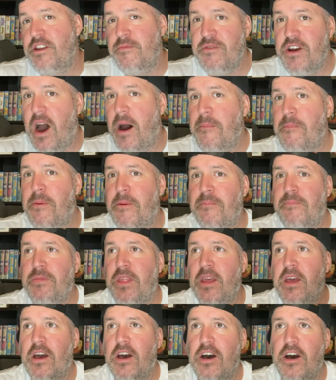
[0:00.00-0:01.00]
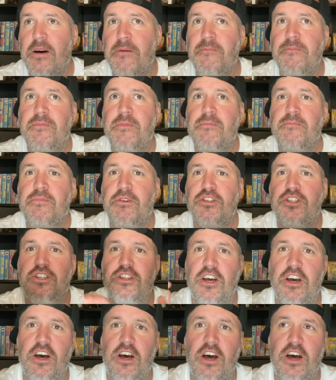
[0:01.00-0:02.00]
me up. But
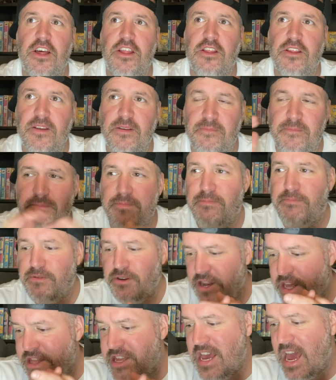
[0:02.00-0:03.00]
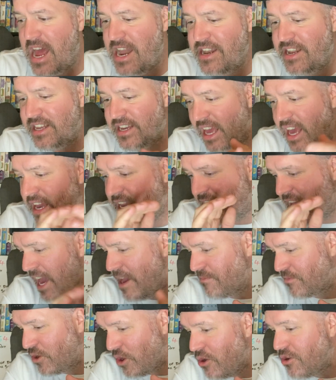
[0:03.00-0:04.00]
in the end, it
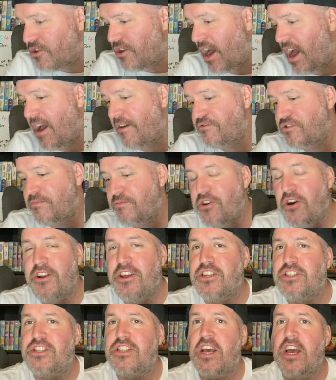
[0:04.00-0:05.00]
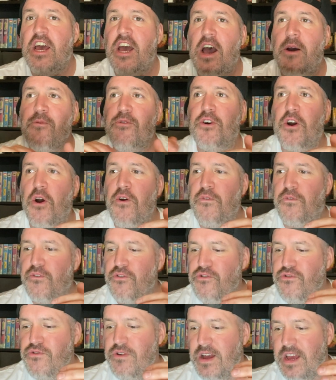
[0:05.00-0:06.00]
came good. I have to be honest. We'll go
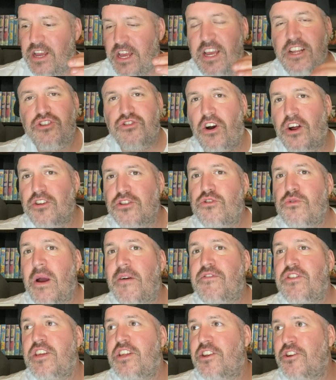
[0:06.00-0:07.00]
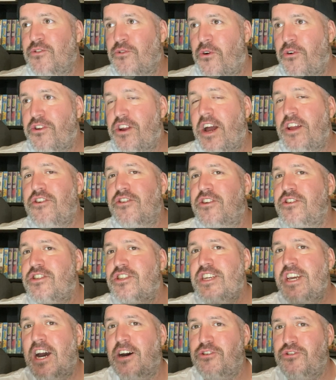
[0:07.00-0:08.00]
through, try to do everything in order, and you can
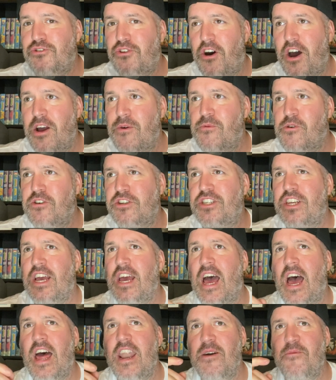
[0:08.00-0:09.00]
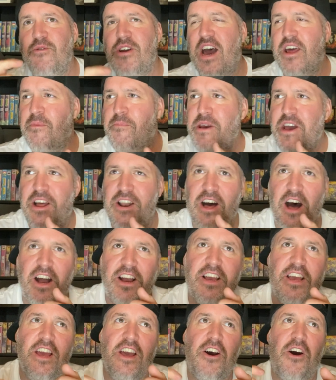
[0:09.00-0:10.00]
see how dry it was. And then we had a bit of
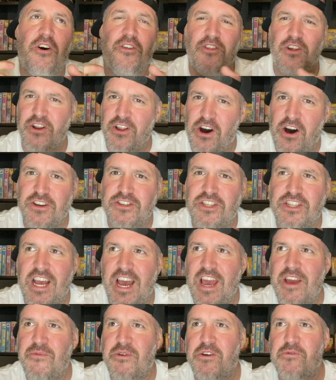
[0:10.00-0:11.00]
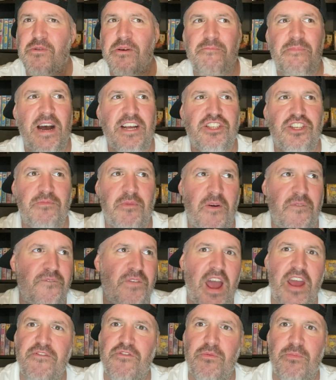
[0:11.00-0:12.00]
luck on the last day when I went back to my
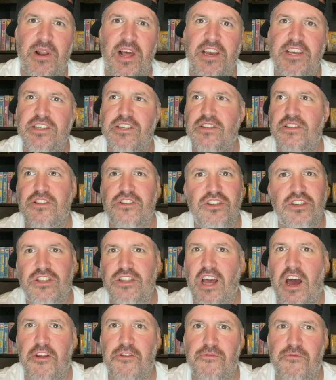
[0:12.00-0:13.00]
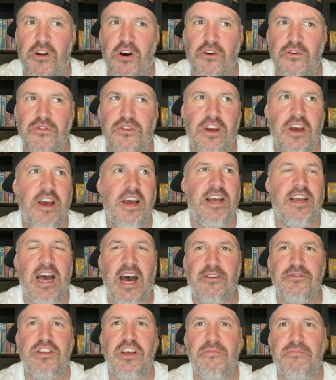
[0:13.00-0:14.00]
favourite place, just down the road.
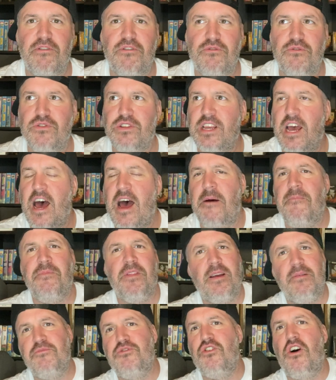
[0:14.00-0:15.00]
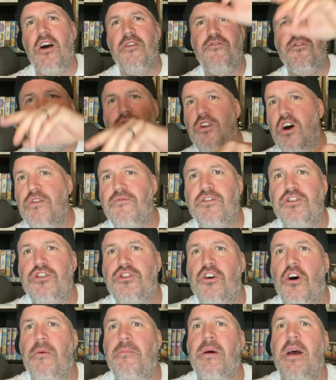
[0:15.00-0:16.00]
How typical is that? I'm driving all over the
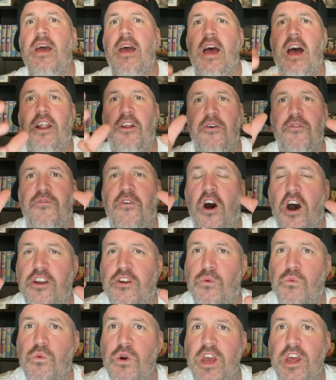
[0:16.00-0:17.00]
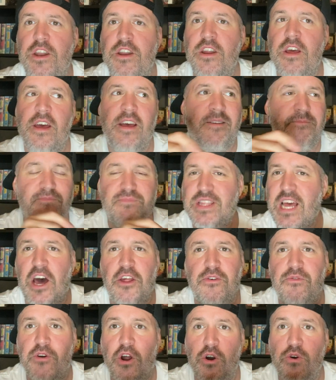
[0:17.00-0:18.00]
shop, and I find a win down
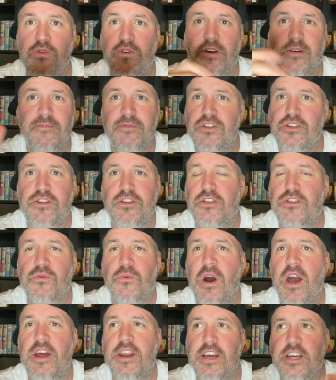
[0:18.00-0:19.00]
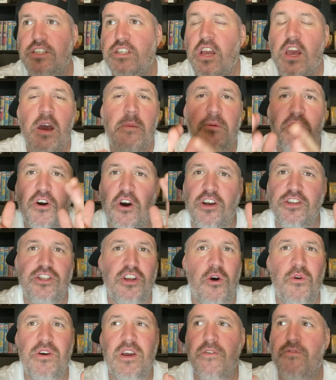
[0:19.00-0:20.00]
the road. It's just the way it is. But guys,
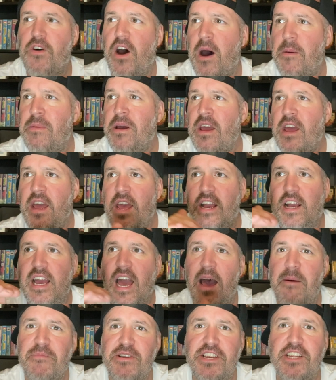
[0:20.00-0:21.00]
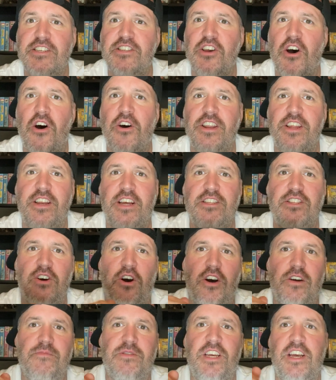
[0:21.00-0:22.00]
don't give up. It can be disheartening at
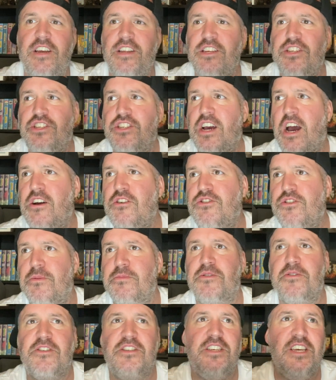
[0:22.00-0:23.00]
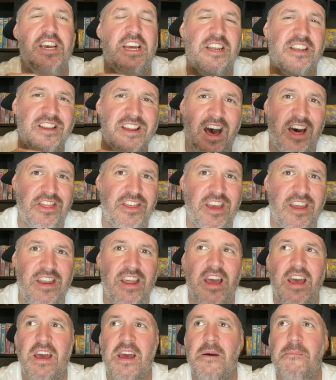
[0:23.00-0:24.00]
times, hitting these charity shops and seeing nothing.
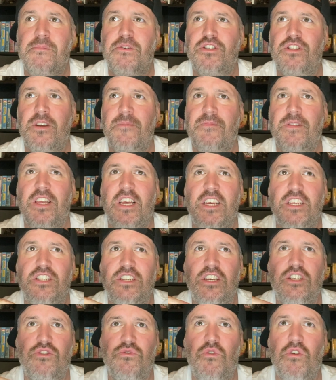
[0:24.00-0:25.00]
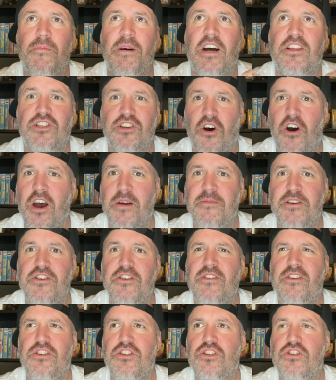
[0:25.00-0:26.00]
But it's all about timing.
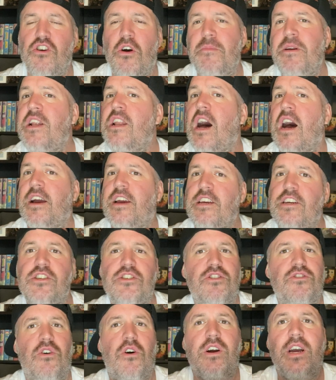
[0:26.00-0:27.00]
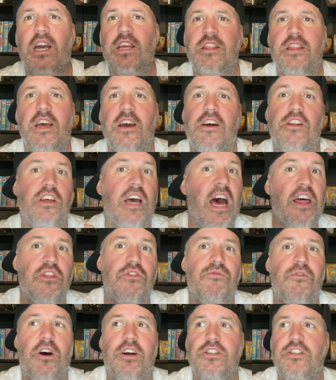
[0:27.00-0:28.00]
You just got to be lucky. You just got to get there at the
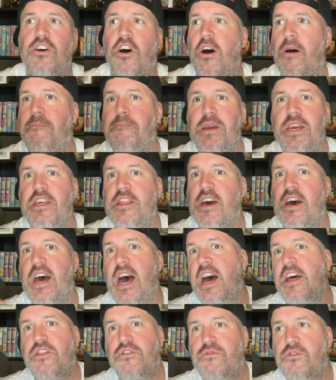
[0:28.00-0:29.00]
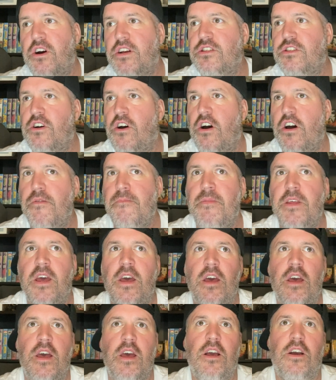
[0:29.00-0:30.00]
right time, be there at the right time.
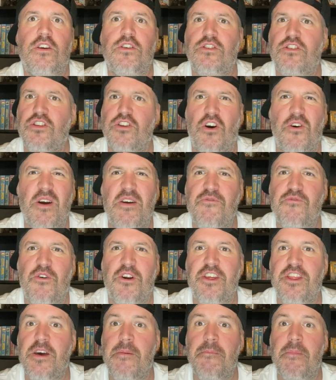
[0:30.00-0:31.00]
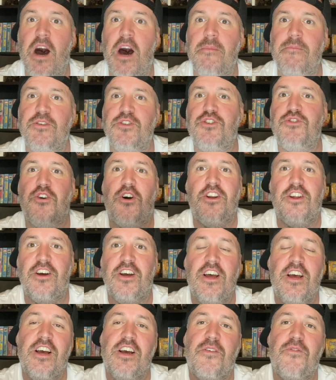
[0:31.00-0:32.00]
Because, you know, everyone and their mum is trying to
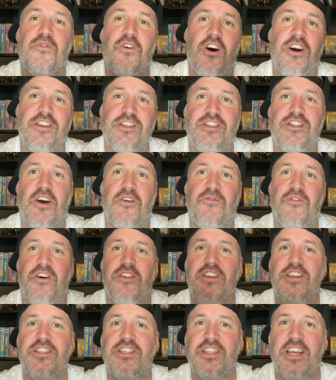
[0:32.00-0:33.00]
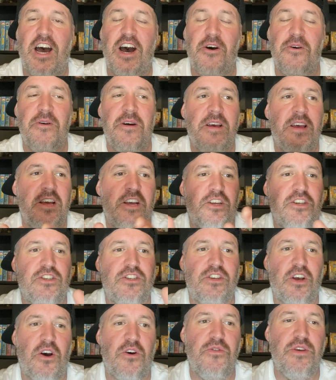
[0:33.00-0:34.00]
find stuff like this now.
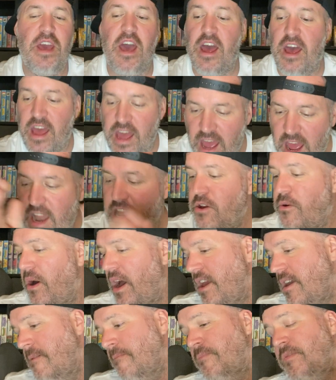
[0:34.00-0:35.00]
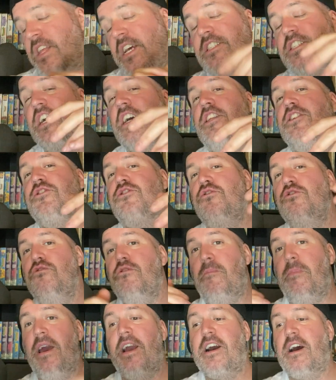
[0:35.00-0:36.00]
So, yeah. Anyway, let's get into the
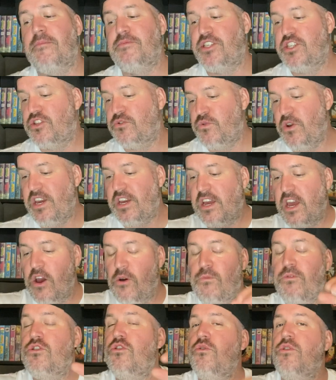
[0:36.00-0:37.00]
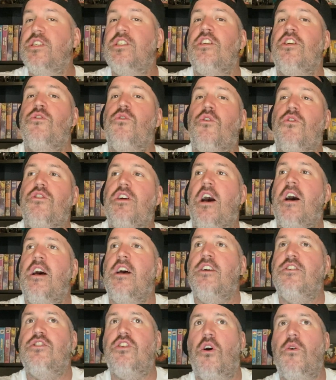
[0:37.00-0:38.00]
pickups this week. We'll do this in order.
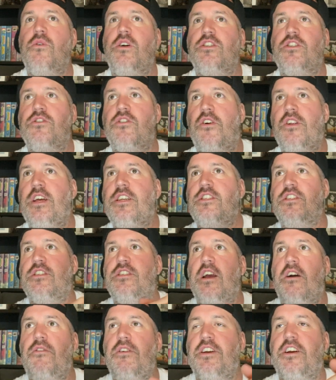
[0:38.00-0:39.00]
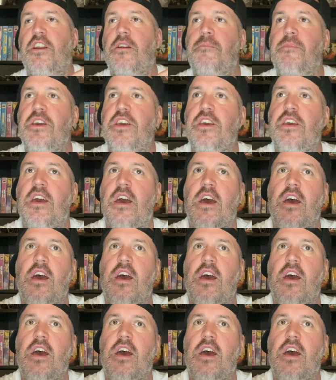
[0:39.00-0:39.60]
So, it's not necessarily going to be